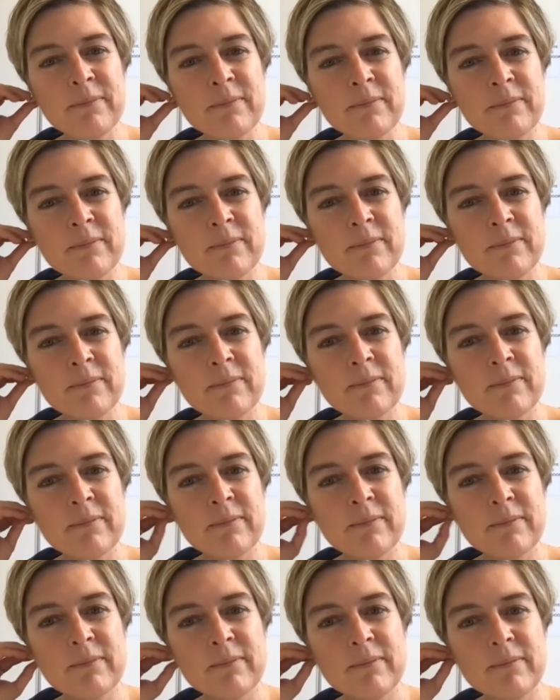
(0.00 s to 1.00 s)

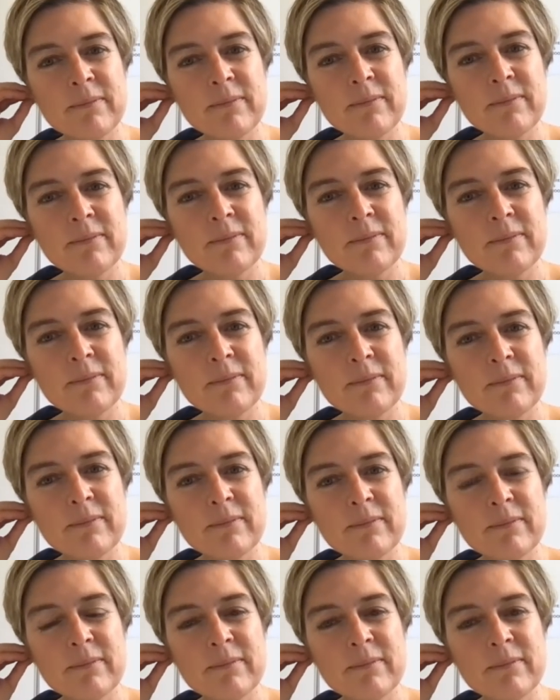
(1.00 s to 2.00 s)

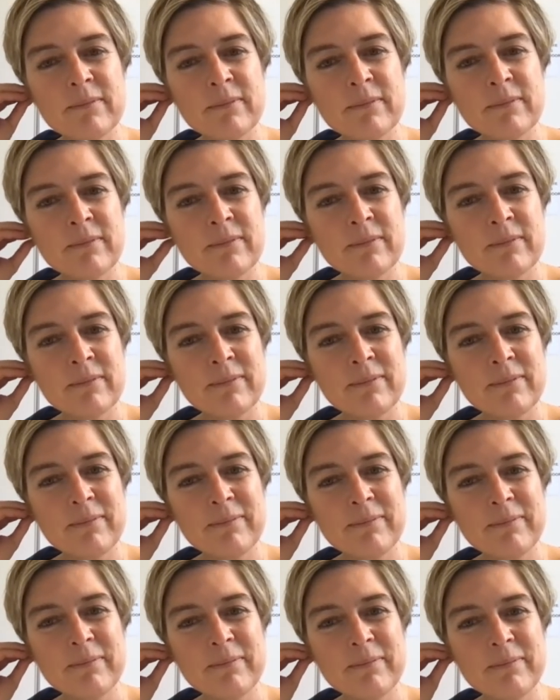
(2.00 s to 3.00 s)

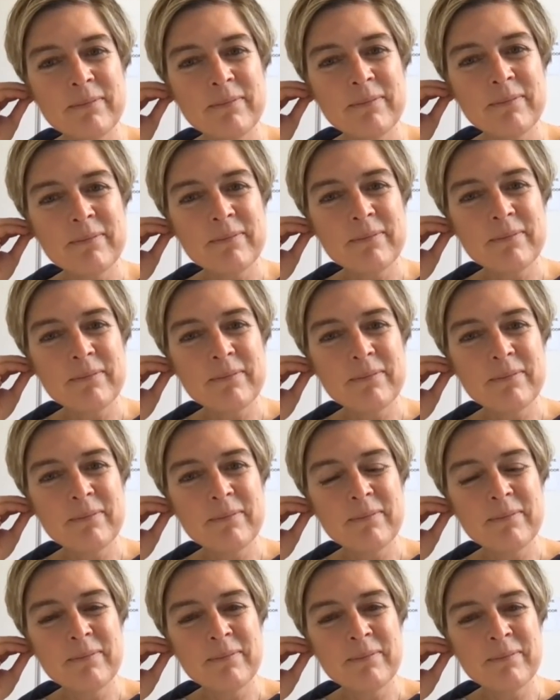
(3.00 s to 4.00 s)

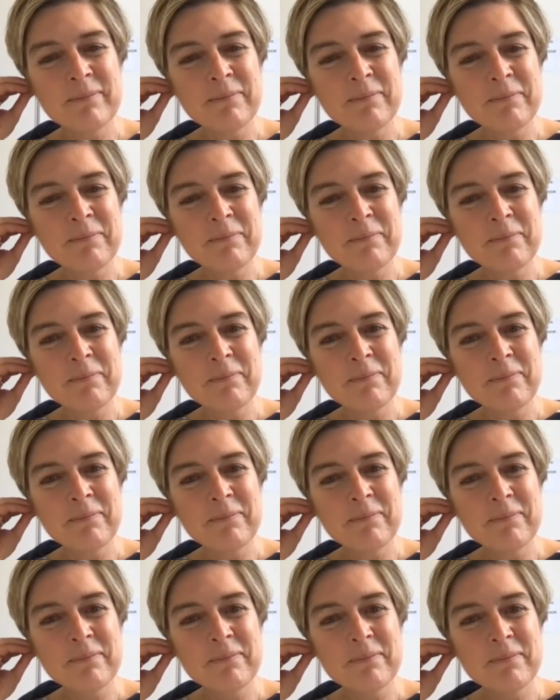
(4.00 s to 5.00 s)

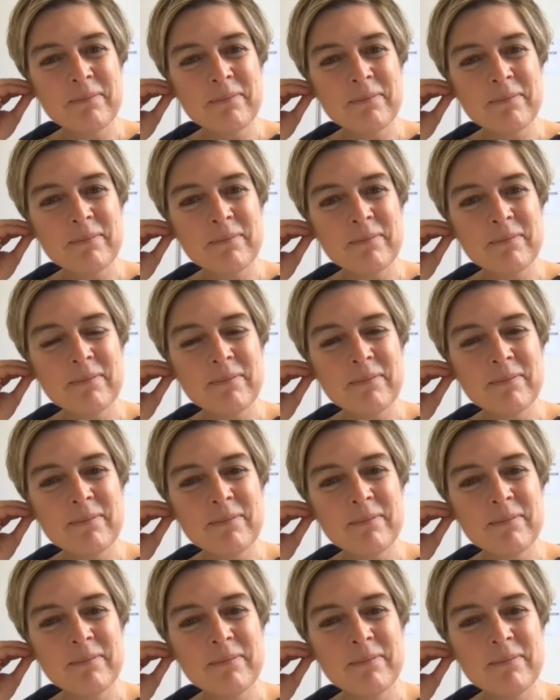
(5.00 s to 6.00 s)

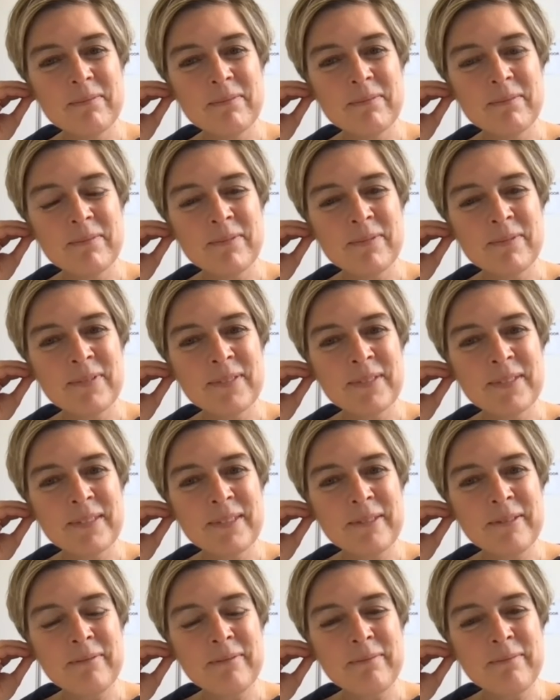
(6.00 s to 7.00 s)

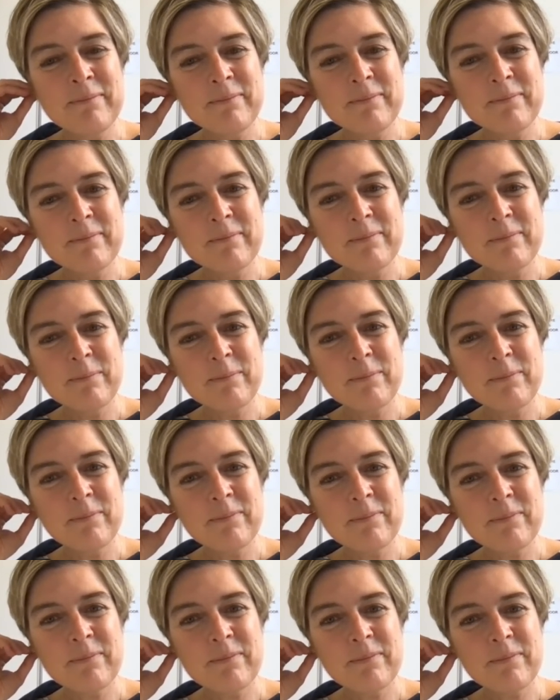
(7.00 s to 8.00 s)
This person isn't speaking.